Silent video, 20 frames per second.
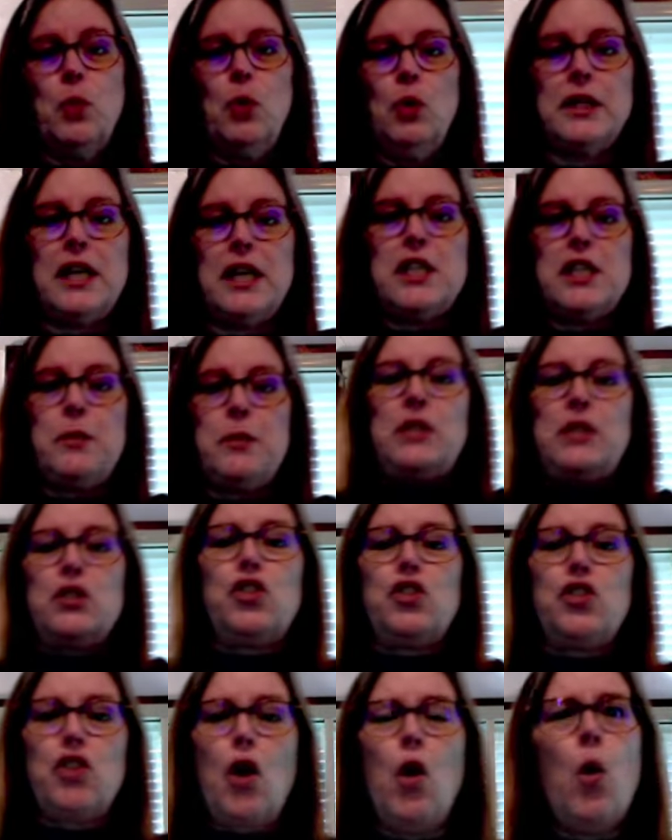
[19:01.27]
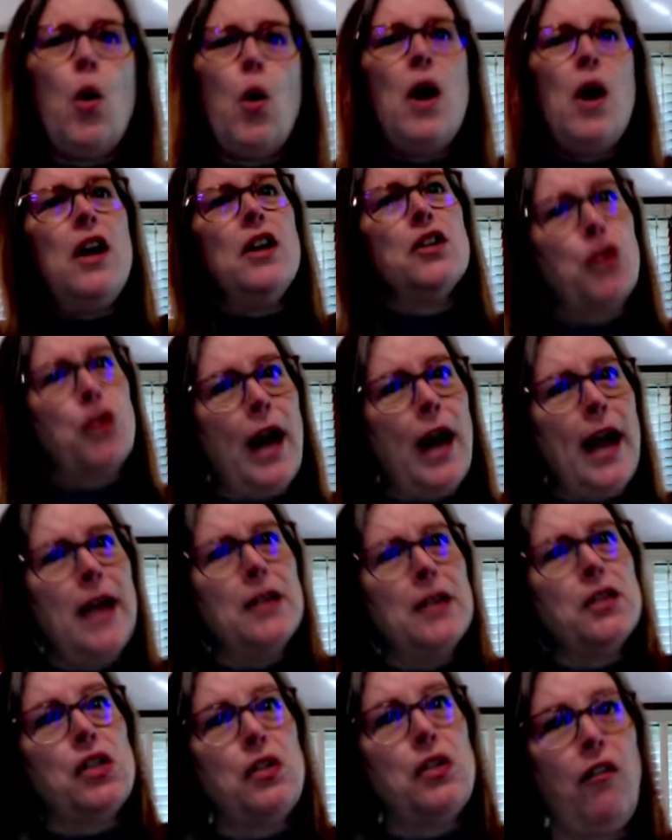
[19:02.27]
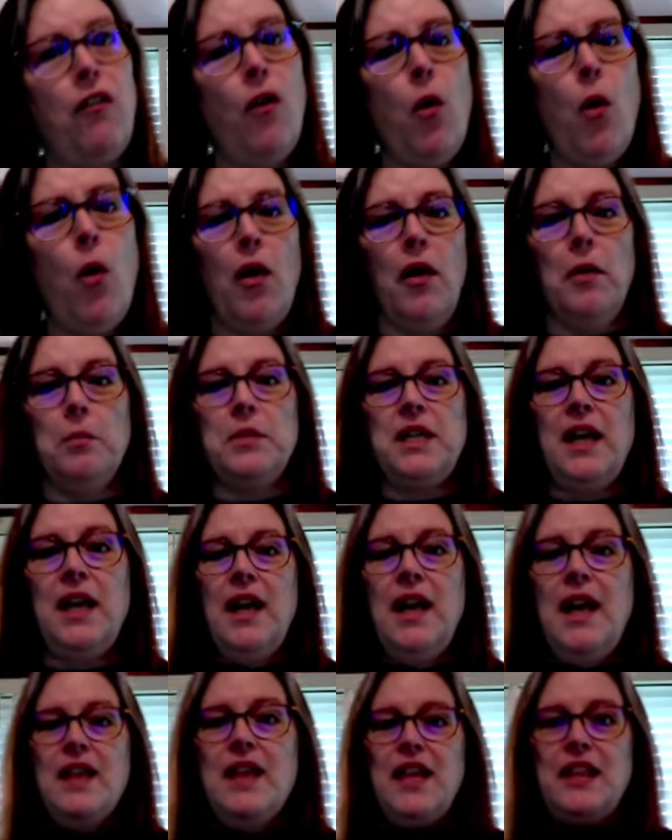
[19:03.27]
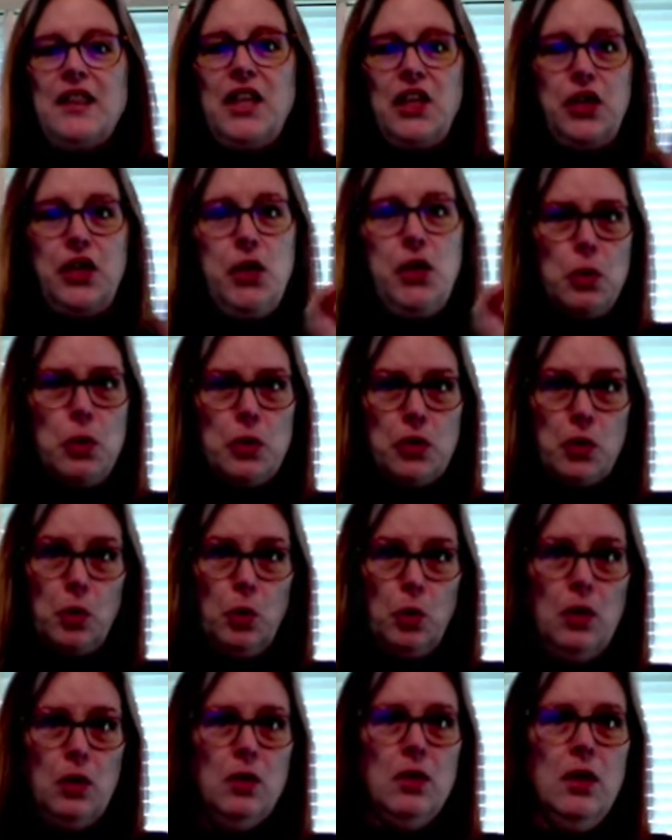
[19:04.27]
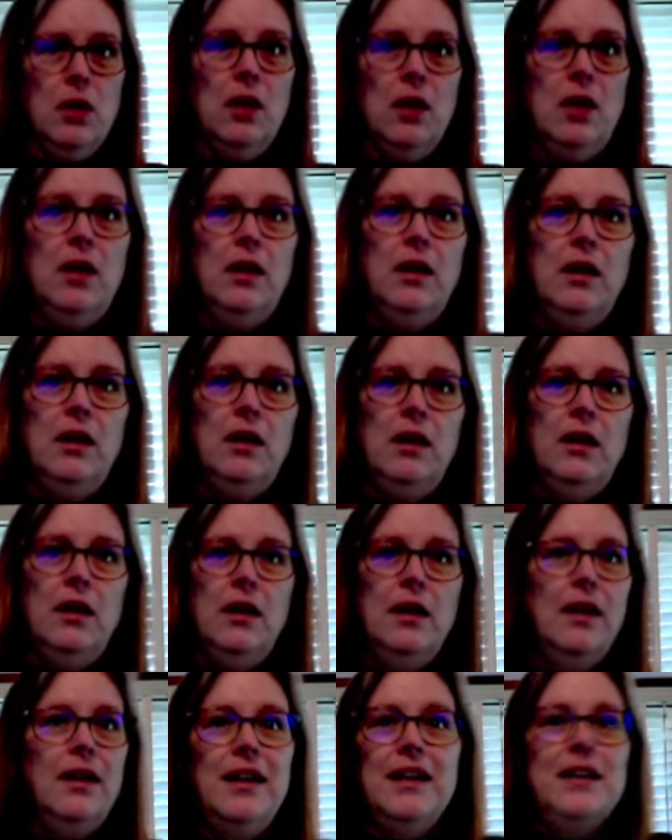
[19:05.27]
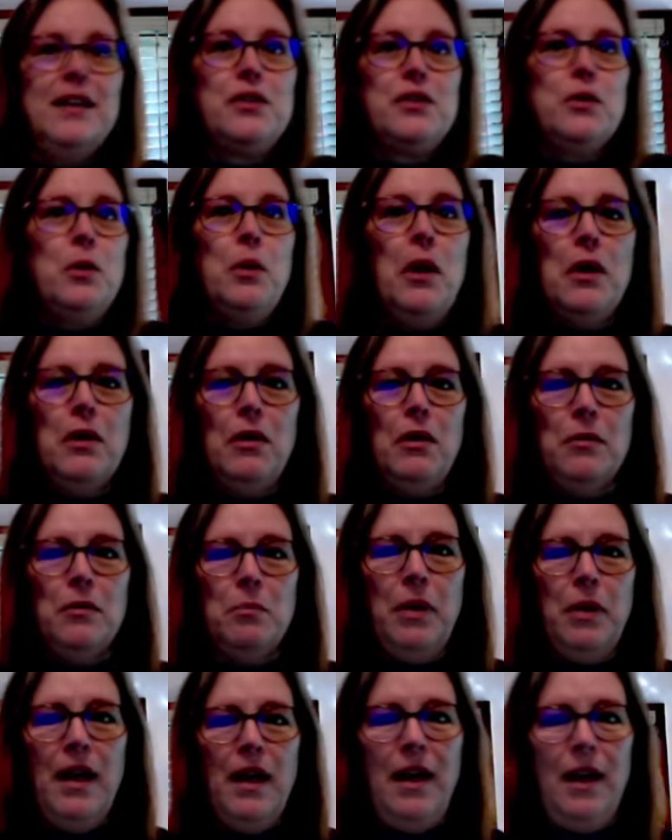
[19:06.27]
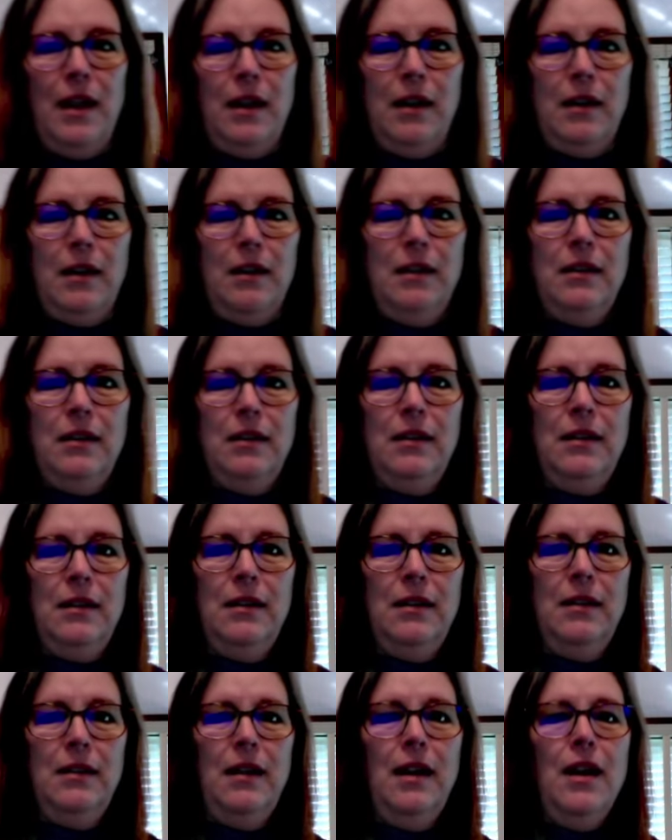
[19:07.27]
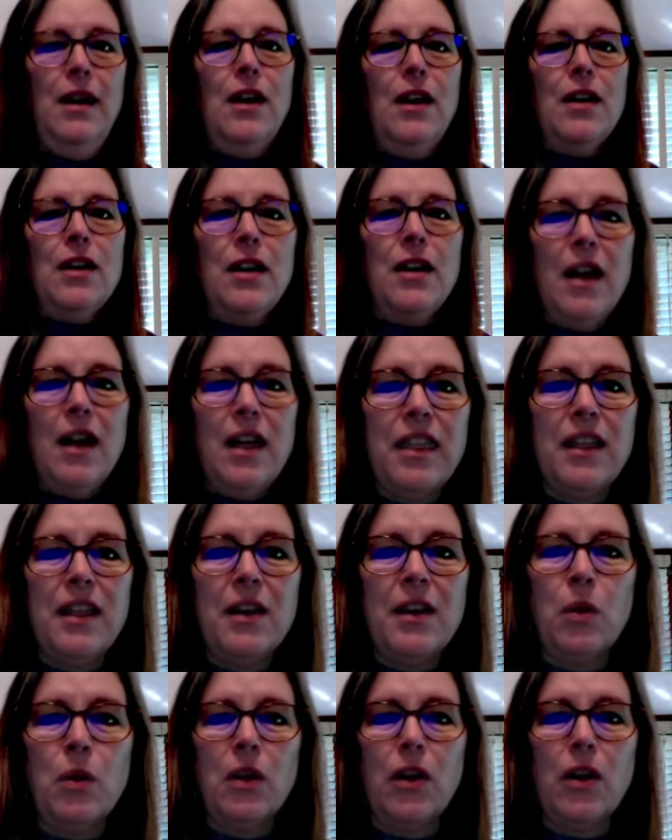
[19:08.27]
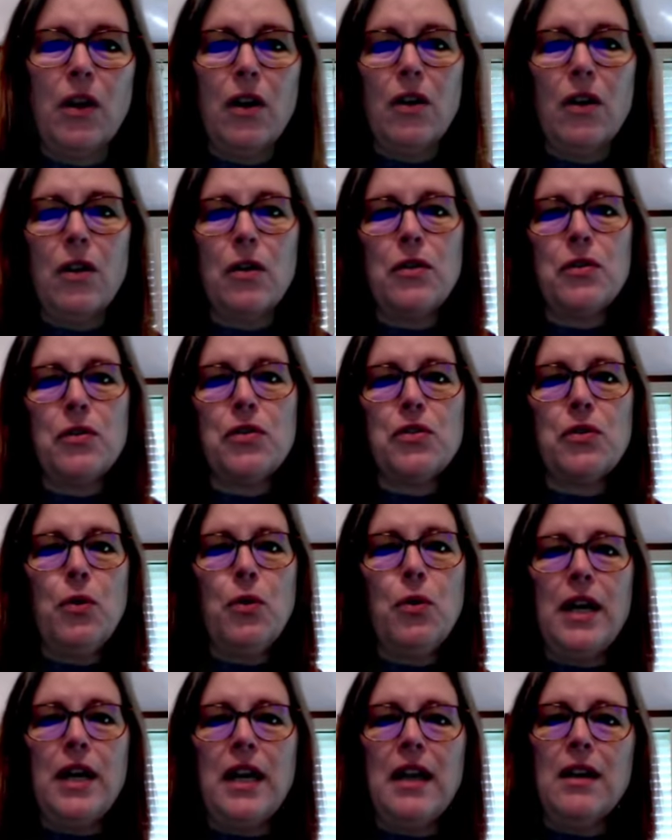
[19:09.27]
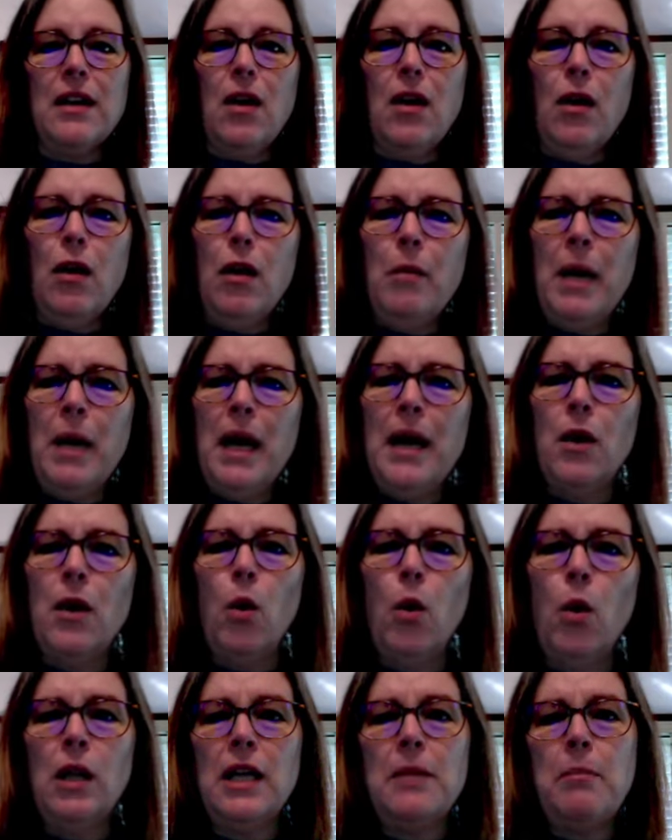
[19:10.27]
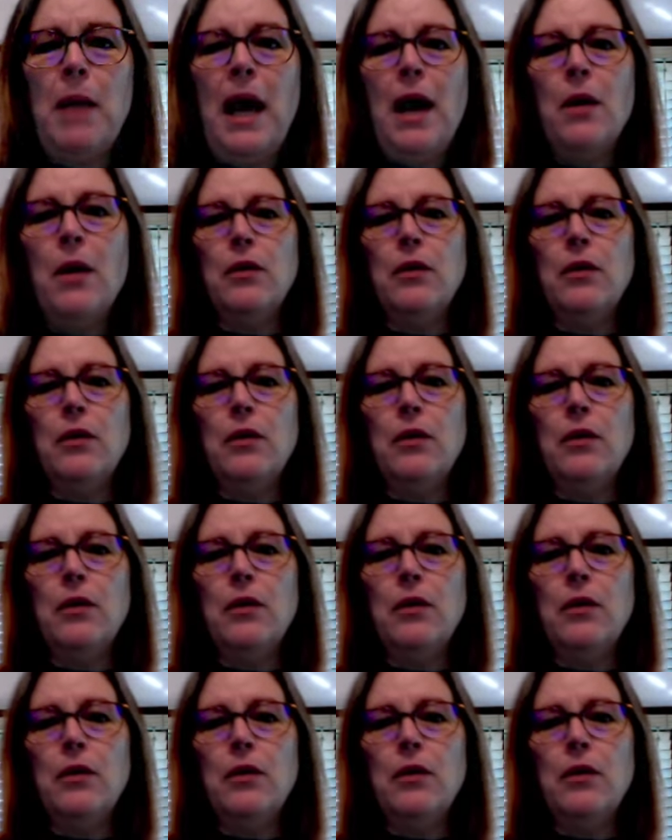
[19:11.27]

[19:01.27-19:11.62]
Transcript: has been so transformed that the usual is no longer in play. Nothing will hurt or destroy in all my holy mountain,